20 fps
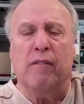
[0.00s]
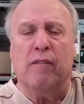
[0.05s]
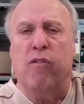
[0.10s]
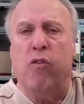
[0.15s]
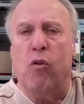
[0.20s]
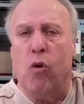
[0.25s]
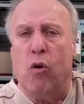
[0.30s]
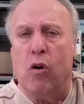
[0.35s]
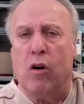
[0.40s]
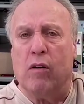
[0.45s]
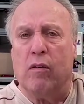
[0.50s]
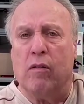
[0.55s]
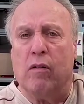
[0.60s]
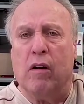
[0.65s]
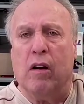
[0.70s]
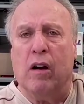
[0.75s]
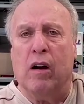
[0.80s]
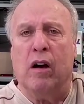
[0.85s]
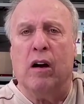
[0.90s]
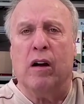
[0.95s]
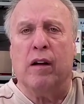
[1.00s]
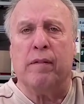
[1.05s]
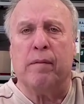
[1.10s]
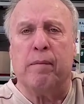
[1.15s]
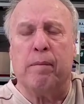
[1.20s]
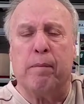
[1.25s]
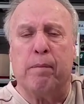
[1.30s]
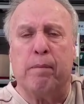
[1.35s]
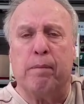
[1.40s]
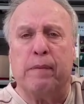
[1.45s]
for
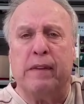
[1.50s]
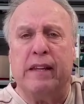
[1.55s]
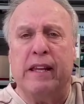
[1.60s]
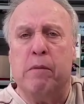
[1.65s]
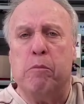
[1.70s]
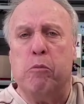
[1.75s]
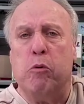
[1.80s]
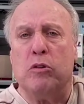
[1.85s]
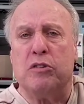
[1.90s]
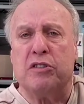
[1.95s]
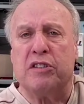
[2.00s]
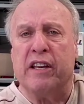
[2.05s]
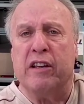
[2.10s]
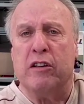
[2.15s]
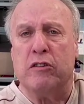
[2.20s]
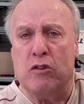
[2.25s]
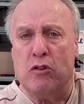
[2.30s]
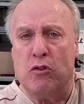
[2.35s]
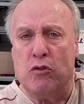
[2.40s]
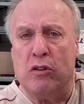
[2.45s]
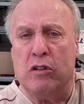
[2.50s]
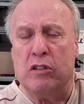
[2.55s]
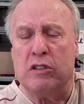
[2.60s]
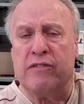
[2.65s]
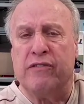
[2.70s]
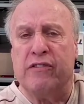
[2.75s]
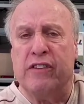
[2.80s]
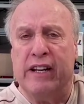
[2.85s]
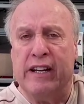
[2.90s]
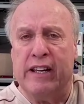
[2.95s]
T-ball skills and
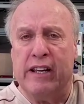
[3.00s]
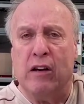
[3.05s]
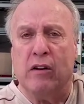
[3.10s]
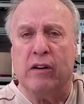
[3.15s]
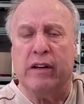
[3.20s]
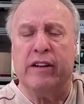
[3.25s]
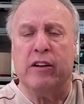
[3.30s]
drills video.